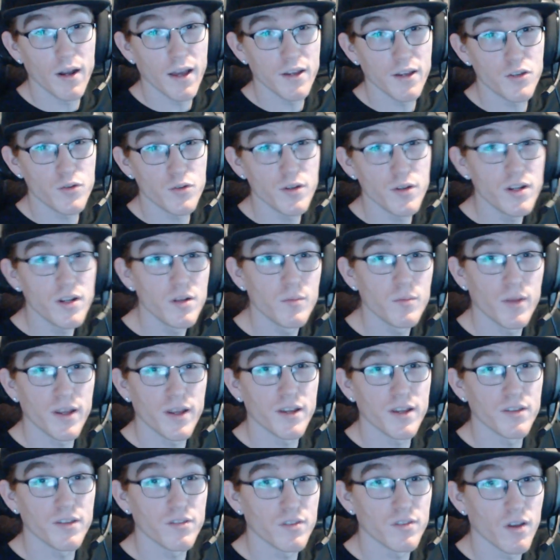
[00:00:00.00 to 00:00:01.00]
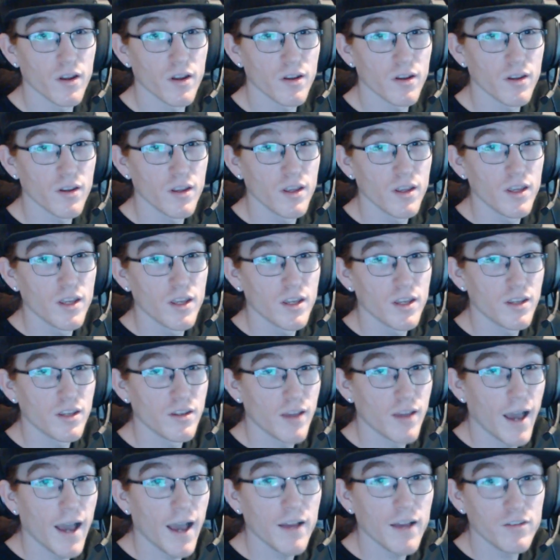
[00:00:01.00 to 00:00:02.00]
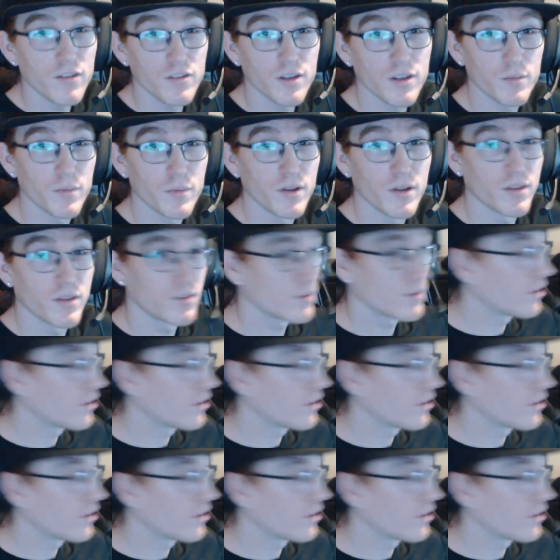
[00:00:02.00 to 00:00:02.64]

but I treat him like a son. He acts like my